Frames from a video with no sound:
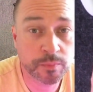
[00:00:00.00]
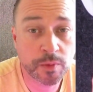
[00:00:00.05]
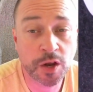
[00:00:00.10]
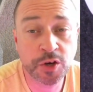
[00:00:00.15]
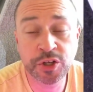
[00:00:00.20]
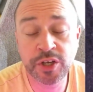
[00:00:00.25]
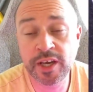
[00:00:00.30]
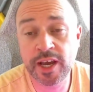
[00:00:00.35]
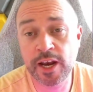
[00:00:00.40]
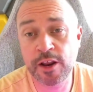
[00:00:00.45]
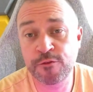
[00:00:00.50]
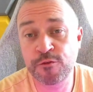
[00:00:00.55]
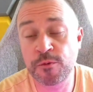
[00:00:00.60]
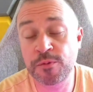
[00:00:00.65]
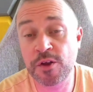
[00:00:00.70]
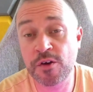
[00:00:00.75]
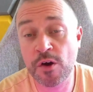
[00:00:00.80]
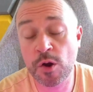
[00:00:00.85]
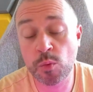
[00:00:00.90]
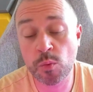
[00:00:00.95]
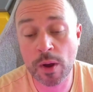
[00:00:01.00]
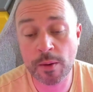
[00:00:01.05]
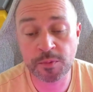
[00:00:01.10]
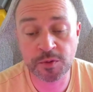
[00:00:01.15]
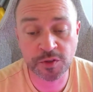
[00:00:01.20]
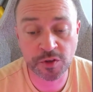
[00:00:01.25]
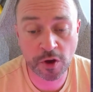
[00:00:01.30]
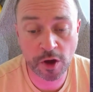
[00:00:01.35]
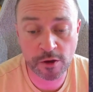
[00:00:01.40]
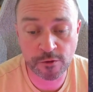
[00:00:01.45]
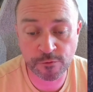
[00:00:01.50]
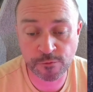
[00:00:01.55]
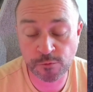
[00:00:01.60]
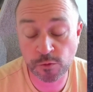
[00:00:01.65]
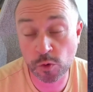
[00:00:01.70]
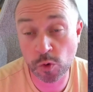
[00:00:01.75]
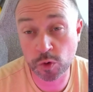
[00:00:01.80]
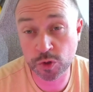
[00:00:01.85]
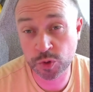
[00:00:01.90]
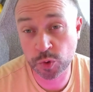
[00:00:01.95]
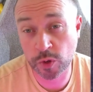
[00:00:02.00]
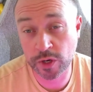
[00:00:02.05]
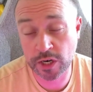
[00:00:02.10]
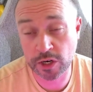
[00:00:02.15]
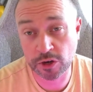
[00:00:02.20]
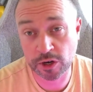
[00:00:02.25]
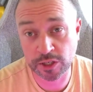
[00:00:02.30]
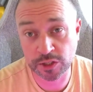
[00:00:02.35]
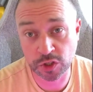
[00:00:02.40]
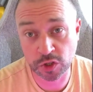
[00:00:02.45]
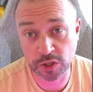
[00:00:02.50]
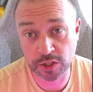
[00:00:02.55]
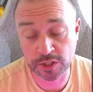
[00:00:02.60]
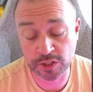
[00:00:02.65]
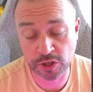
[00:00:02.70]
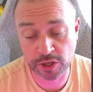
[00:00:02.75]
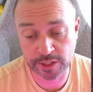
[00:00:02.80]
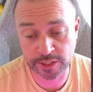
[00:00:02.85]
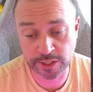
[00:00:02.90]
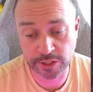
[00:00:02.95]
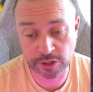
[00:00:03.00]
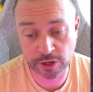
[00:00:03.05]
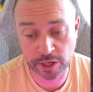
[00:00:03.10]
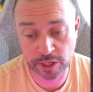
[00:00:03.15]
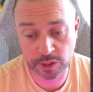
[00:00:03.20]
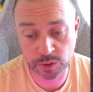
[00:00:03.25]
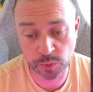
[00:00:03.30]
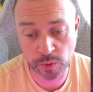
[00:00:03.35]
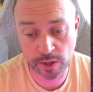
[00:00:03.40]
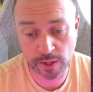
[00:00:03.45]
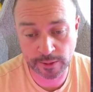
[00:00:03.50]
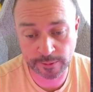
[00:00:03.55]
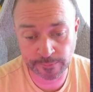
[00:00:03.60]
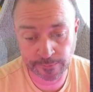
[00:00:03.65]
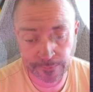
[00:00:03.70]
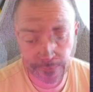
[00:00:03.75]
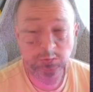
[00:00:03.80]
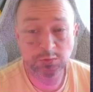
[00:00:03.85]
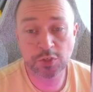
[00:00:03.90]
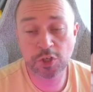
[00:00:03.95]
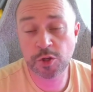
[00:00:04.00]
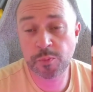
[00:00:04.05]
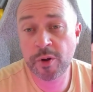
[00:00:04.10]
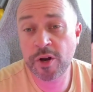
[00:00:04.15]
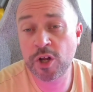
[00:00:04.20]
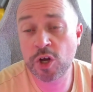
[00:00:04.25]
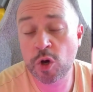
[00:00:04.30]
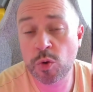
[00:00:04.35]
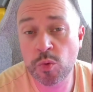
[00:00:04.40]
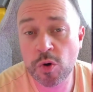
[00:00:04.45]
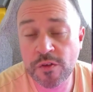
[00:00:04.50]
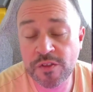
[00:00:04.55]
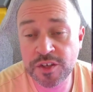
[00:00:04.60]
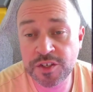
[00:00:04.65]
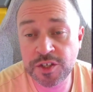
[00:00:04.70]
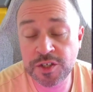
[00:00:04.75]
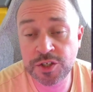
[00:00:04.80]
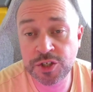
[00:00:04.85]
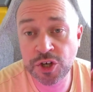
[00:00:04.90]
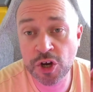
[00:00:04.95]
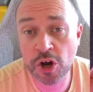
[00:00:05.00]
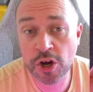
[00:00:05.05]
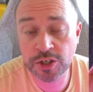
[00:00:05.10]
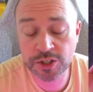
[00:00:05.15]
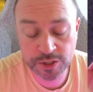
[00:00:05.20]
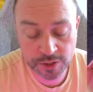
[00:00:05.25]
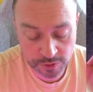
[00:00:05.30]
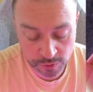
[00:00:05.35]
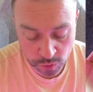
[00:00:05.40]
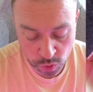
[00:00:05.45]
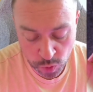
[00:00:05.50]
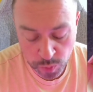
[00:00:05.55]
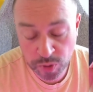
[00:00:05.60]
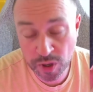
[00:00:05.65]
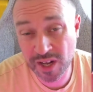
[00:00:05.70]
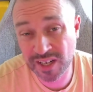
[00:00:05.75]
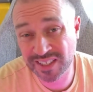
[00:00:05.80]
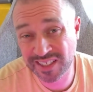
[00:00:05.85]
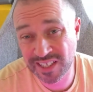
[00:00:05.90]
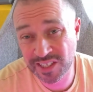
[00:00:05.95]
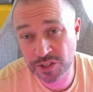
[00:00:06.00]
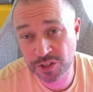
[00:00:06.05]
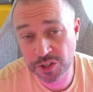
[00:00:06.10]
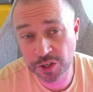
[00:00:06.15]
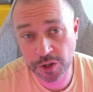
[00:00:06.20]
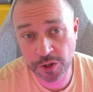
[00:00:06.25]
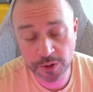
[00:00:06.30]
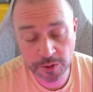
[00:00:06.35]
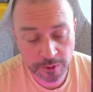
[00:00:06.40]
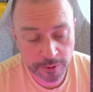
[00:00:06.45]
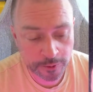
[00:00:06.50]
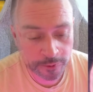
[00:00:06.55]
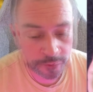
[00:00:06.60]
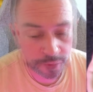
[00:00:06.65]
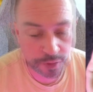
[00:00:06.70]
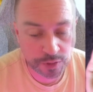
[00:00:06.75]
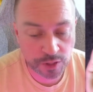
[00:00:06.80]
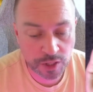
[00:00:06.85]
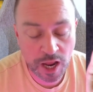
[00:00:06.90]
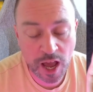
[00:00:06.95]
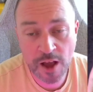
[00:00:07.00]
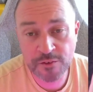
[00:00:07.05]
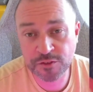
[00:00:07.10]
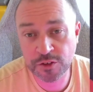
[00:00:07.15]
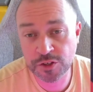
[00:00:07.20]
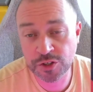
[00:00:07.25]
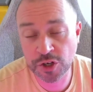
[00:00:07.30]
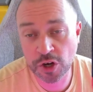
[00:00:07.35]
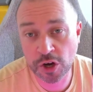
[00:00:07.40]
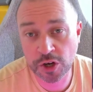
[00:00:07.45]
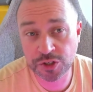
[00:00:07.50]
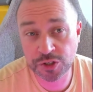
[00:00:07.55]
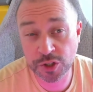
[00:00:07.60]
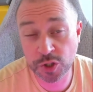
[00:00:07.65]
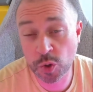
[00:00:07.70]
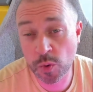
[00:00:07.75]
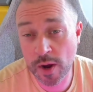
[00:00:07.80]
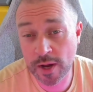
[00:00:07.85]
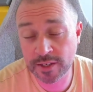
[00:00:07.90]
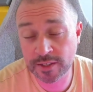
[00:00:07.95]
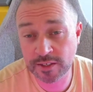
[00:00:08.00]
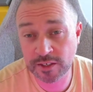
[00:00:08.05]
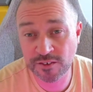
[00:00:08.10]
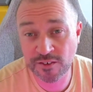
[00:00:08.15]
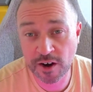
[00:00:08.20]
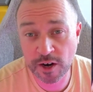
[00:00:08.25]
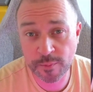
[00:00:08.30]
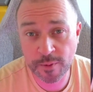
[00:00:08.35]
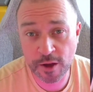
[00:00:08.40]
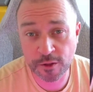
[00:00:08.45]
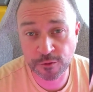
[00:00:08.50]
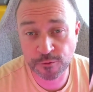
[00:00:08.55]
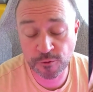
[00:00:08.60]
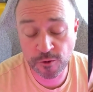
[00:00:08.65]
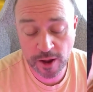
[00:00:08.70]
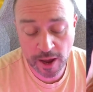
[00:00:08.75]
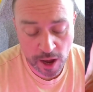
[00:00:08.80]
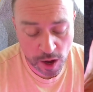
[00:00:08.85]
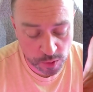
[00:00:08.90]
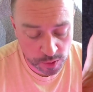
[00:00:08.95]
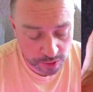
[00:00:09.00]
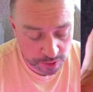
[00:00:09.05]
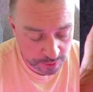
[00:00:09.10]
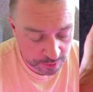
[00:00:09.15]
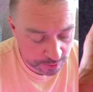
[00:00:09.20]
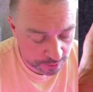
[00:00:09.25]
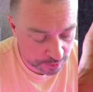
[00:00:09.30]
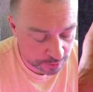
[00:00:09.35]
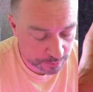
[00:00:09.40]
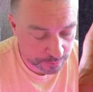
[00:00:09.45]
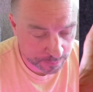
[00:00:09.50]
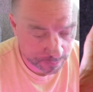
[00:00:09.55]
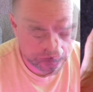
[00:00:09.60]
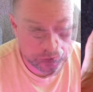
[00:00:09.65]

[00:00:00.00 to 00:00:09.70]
And you can get it from their own website for $29.99 as well. So depending on what this is charged or plugged into, you're gonna have to charge the Quest in around about 3 hours.